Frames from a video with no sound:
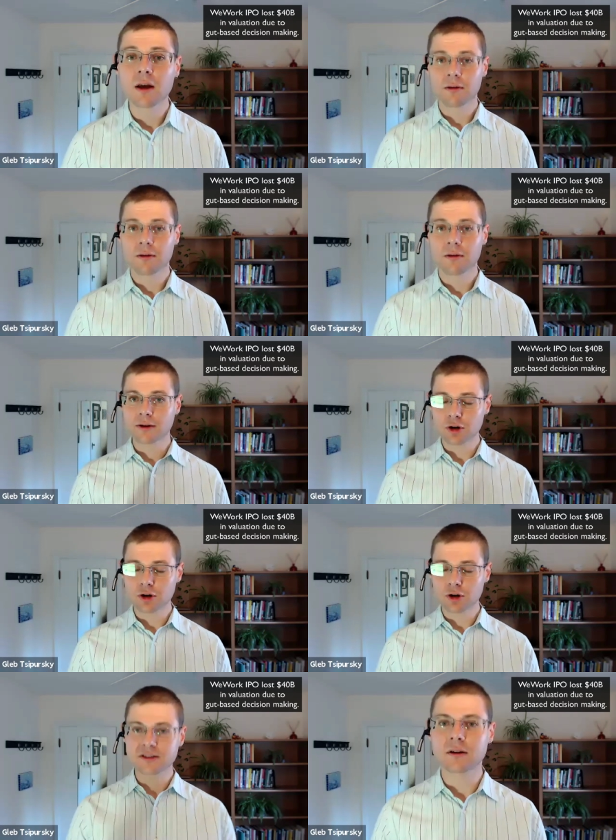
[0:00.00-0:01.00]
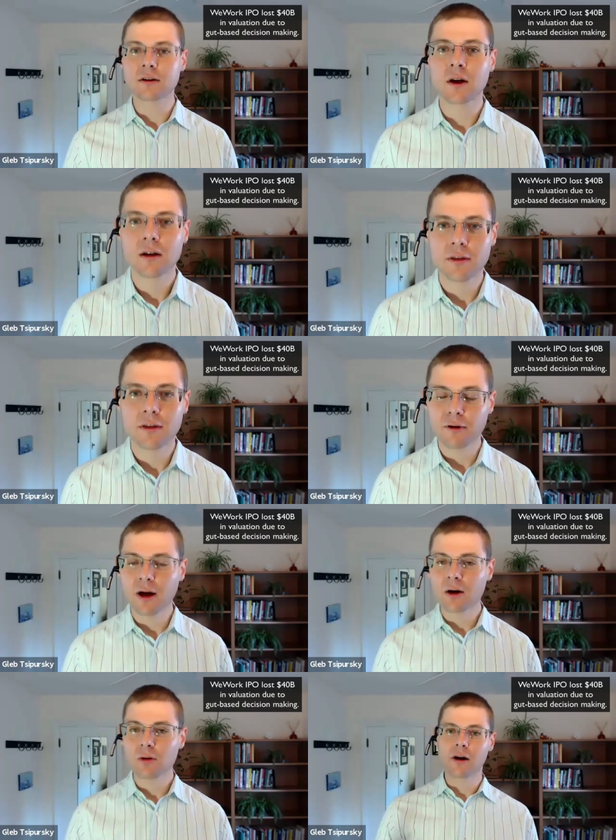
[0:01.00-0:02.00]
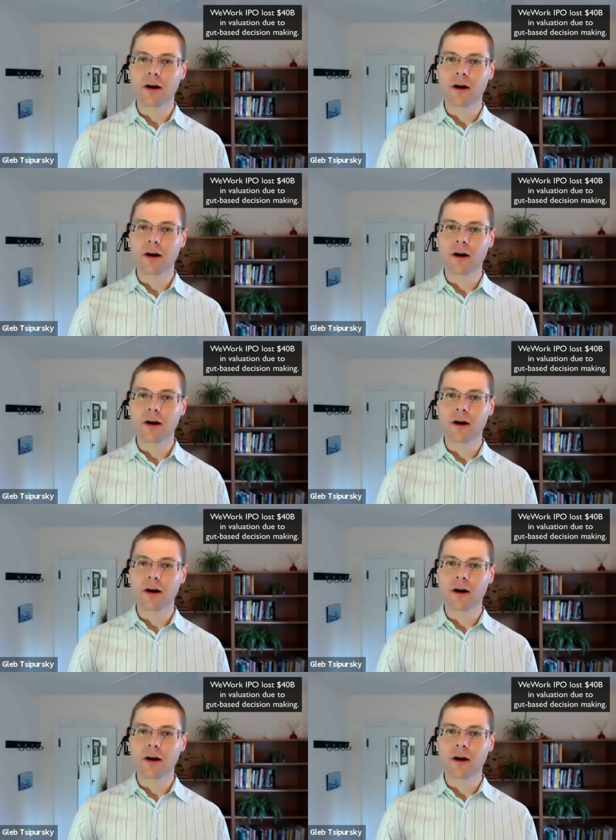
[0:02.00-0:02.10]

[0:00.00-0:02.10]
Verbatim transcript: they trusted the founder,